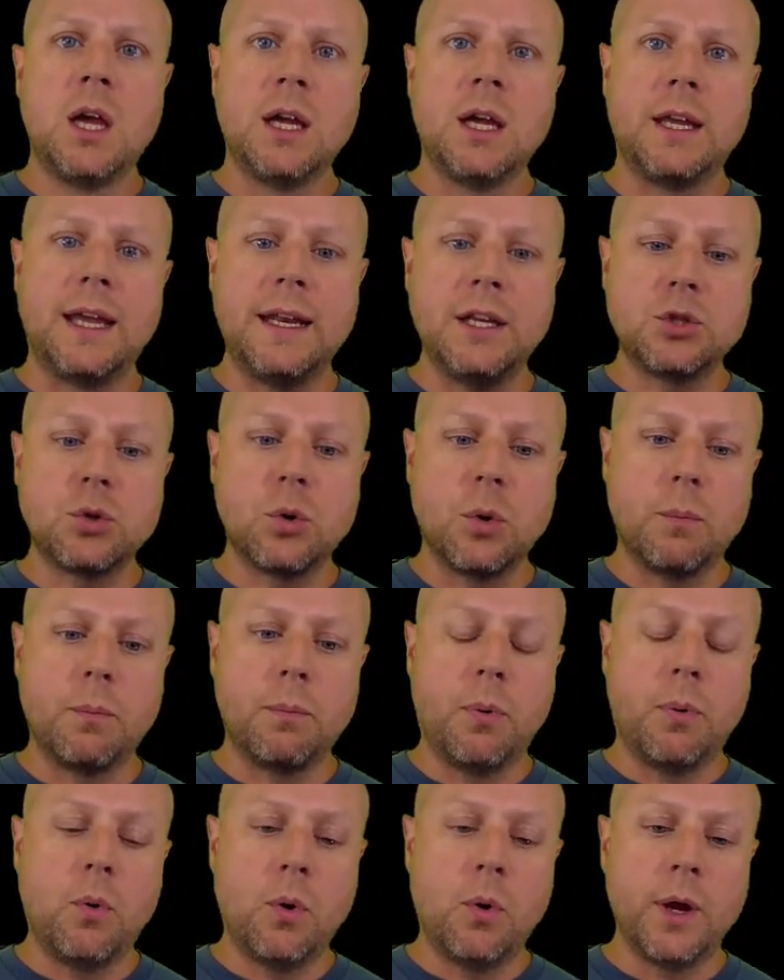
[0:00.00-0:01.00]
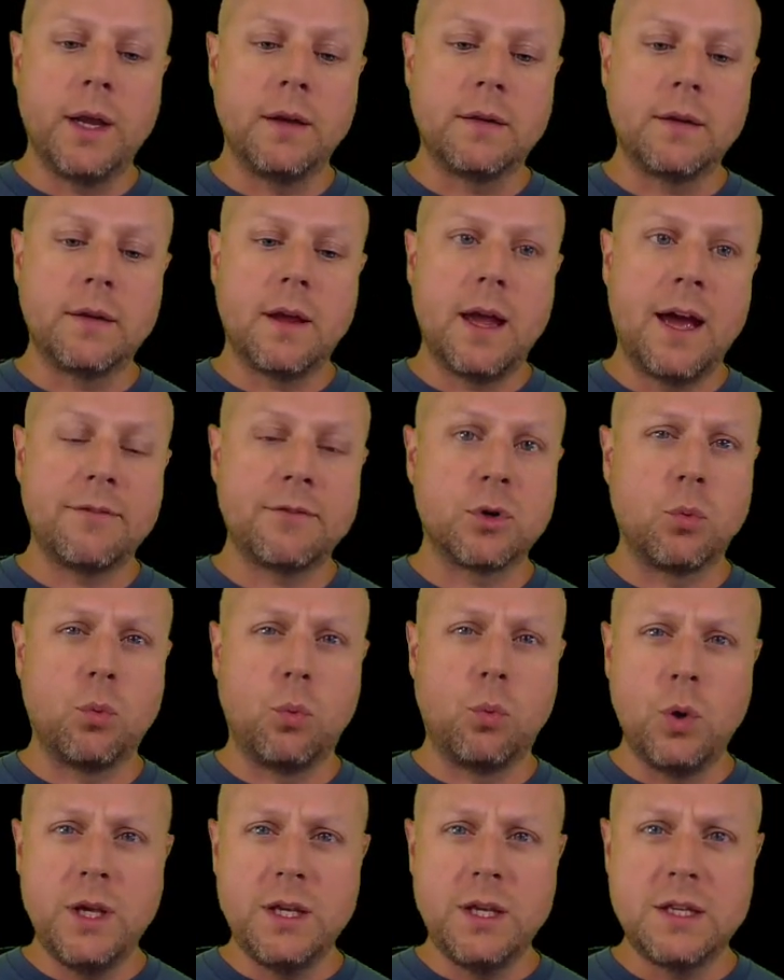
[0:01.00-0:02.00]
getting to a point after
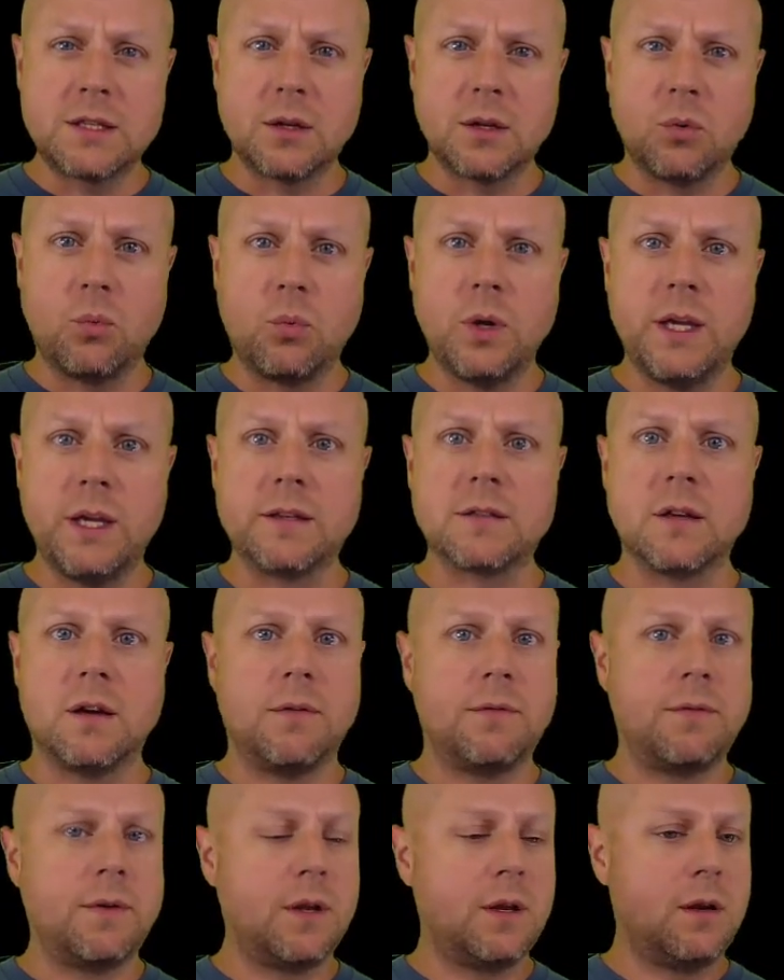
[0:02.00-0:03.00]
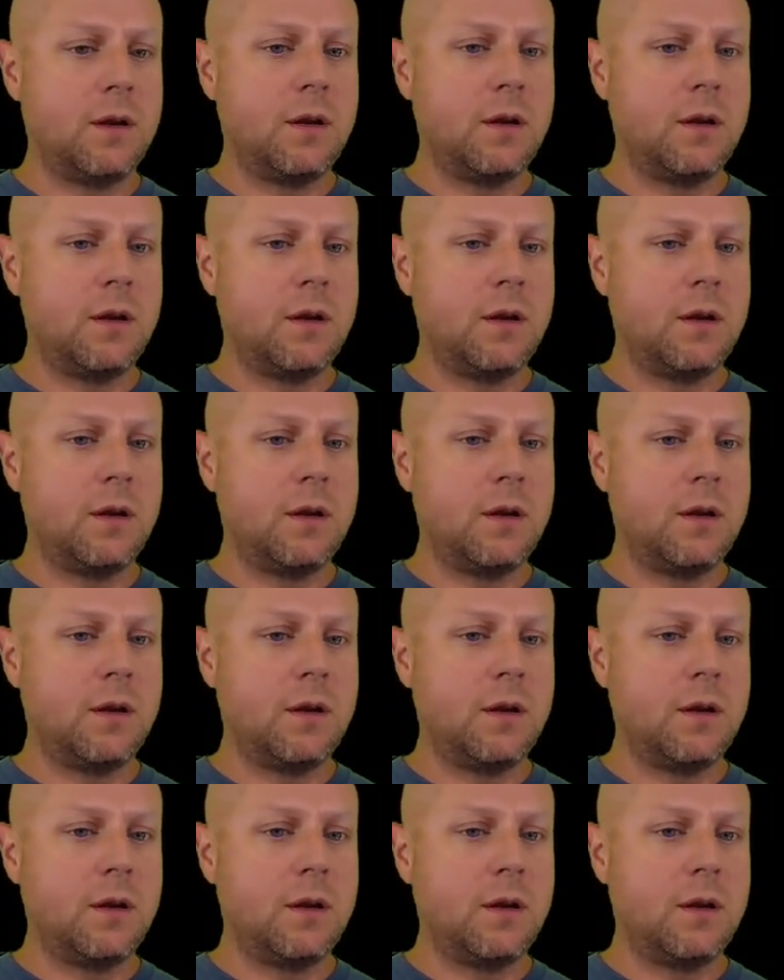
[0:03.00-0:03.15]
weeks and weeks of